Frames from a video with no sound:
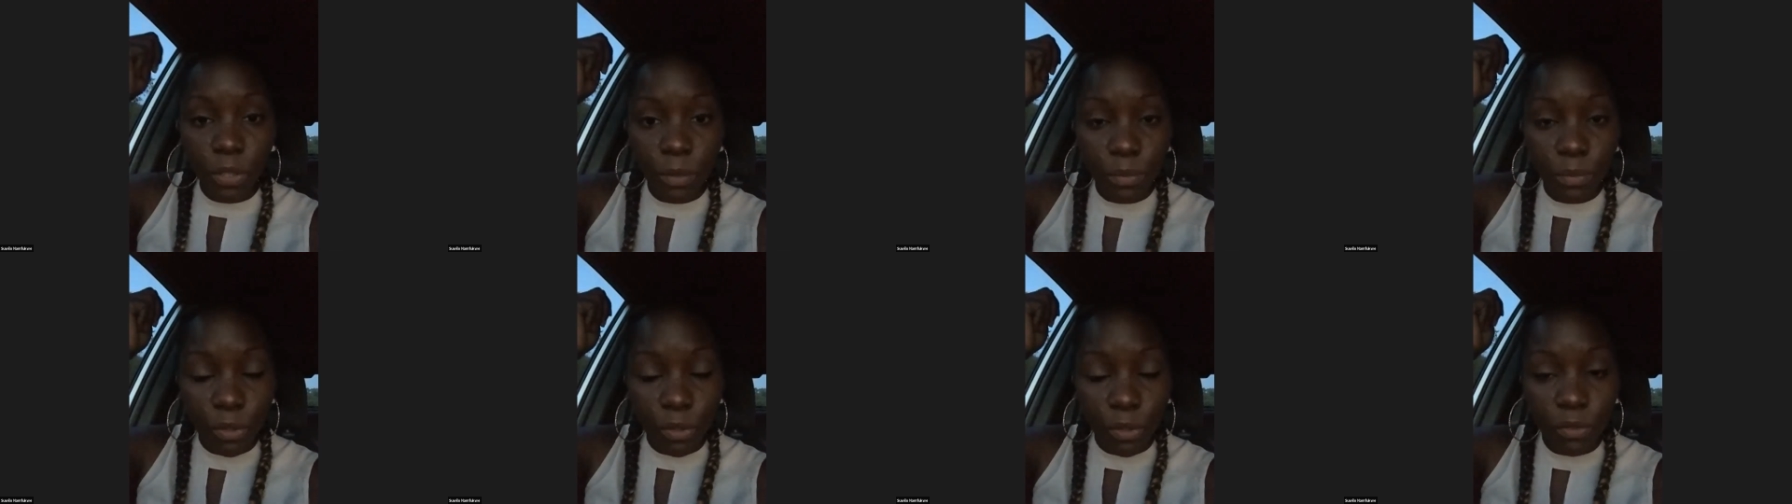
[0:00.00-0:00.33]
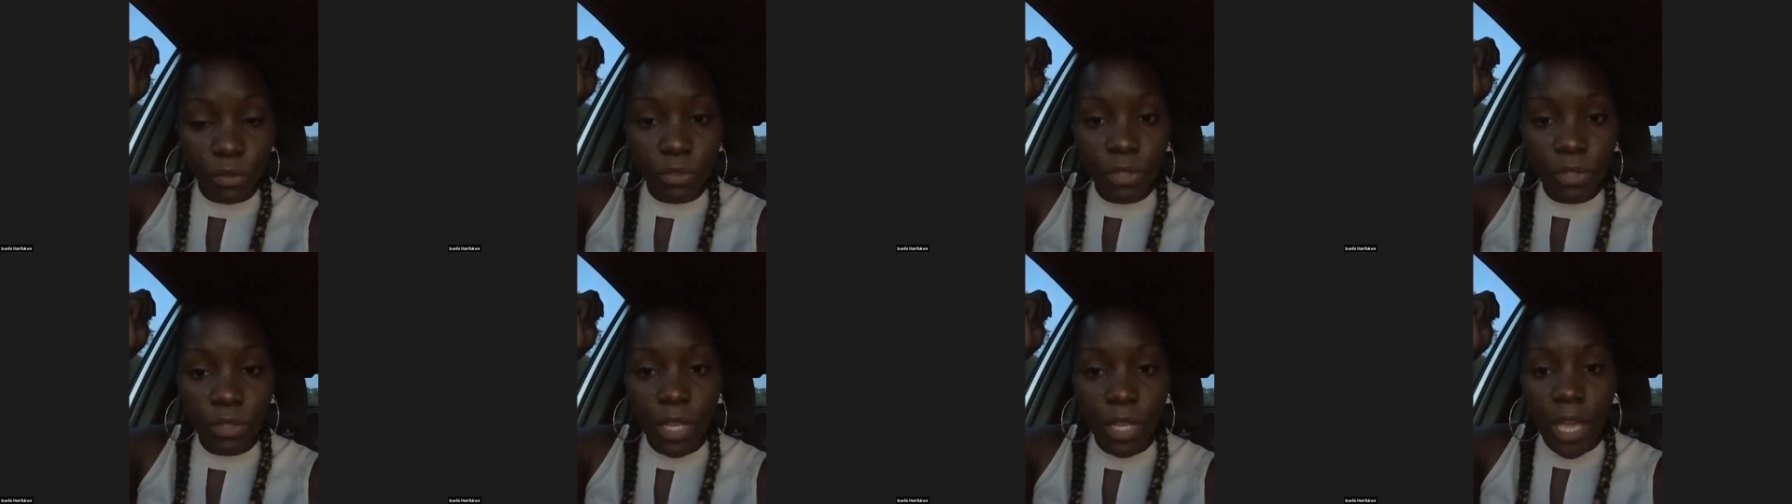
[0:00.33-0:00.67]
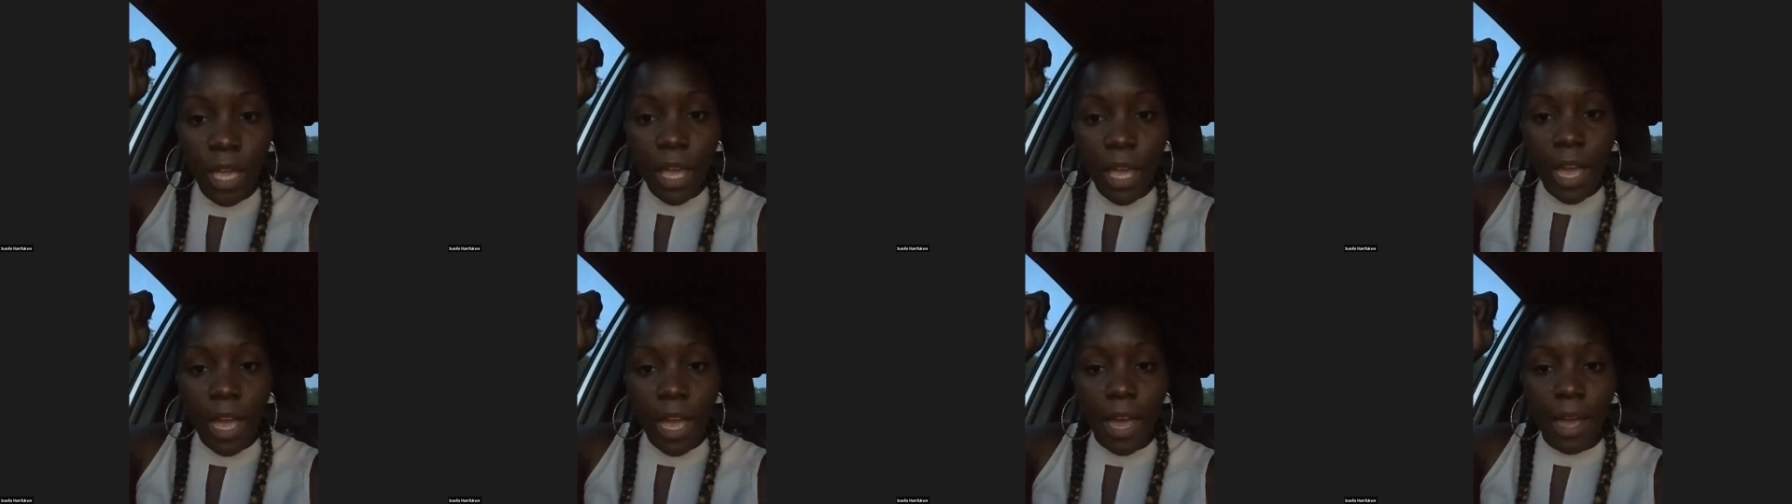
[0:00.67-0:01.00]
abuse
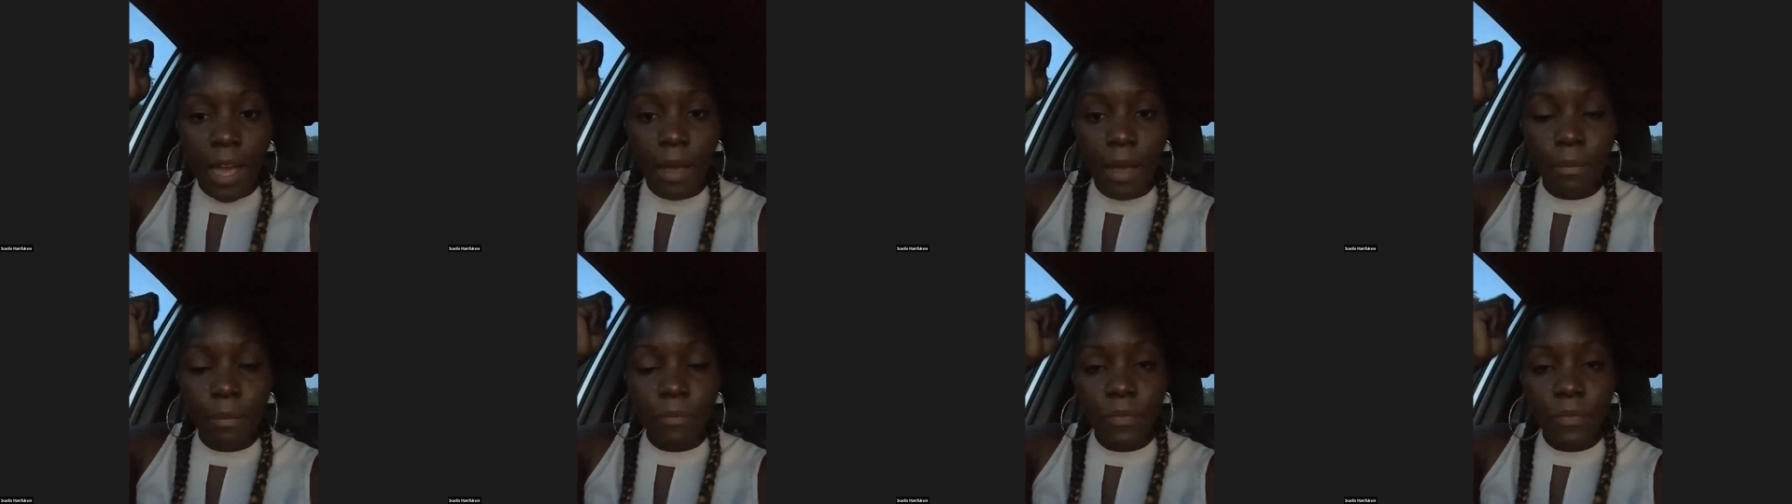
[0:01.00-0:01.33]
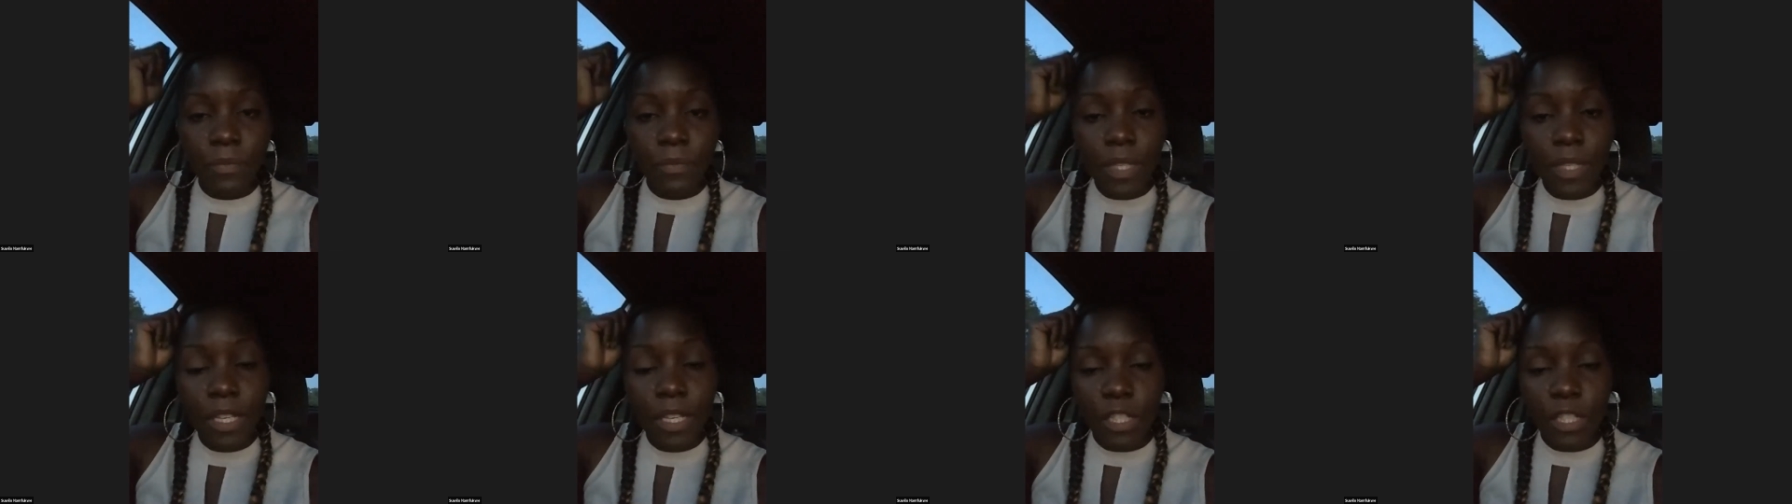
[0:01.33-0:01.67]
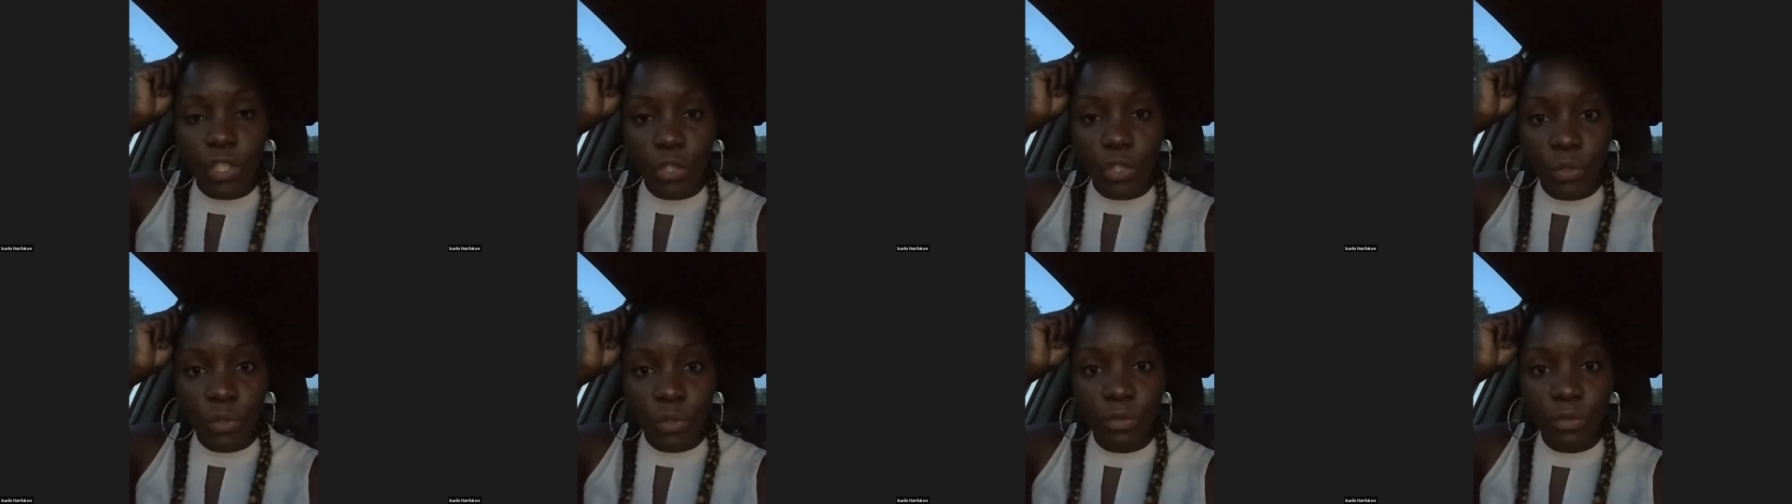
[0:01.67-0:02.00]

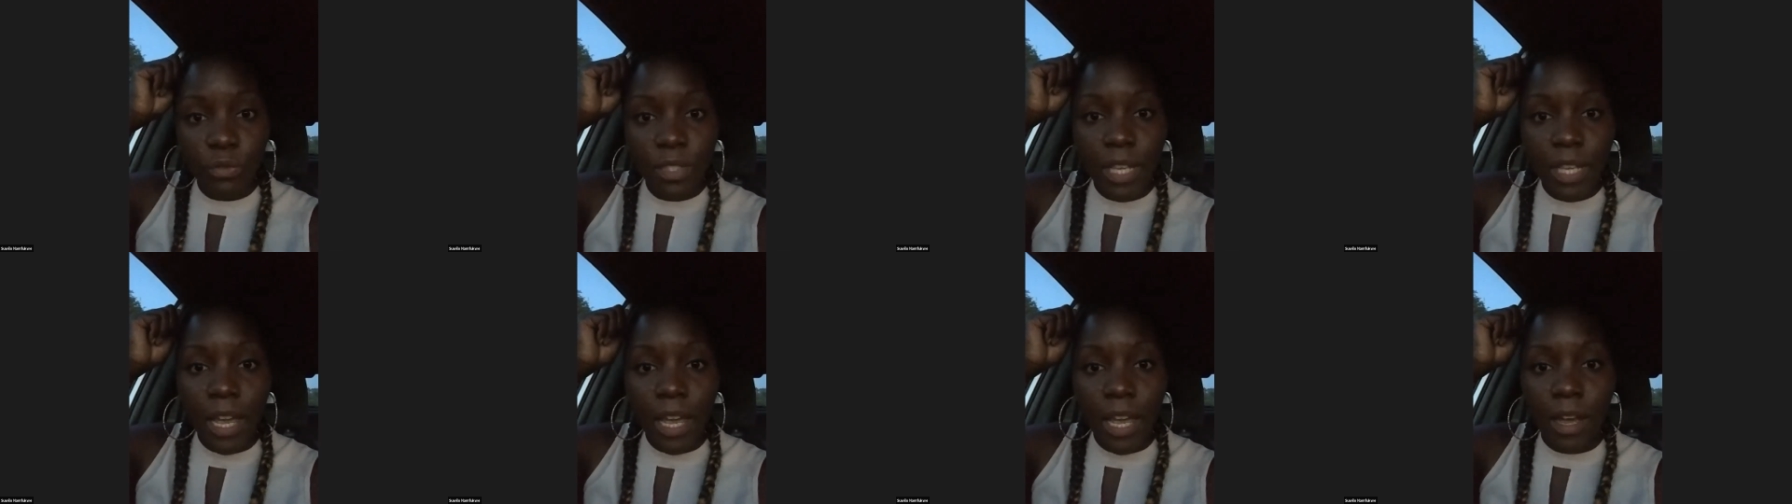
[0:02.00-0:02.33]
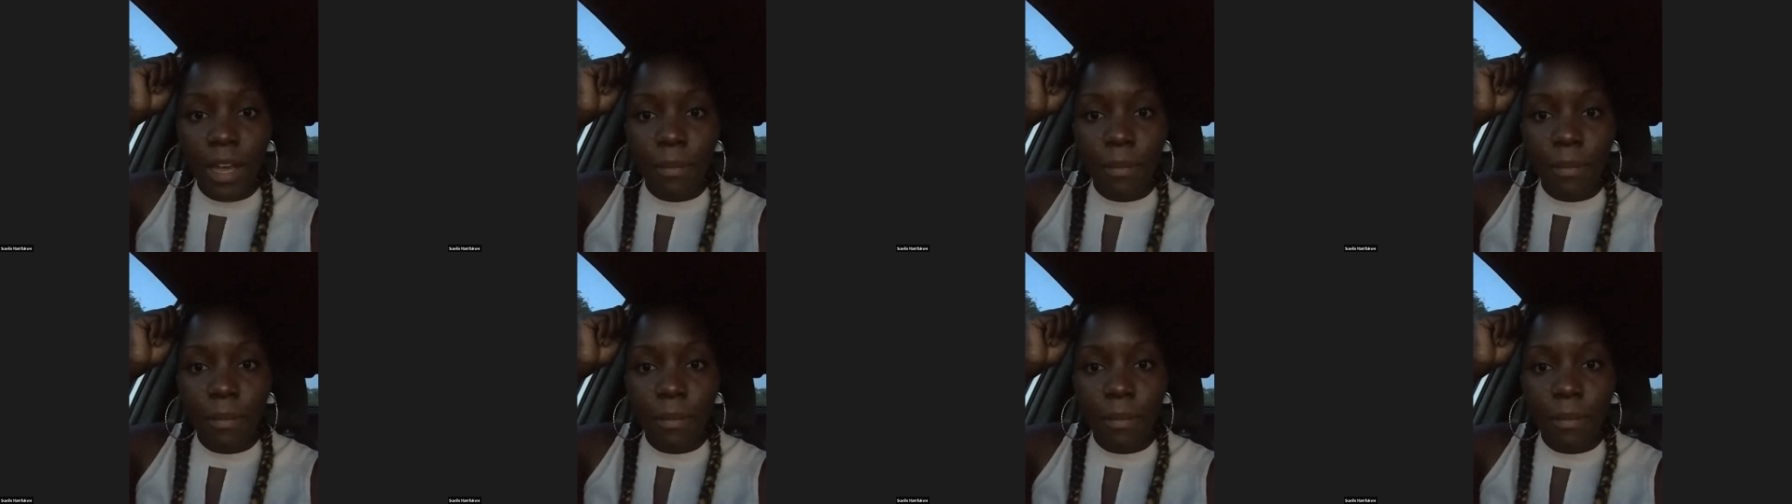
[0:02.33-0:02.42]
issues.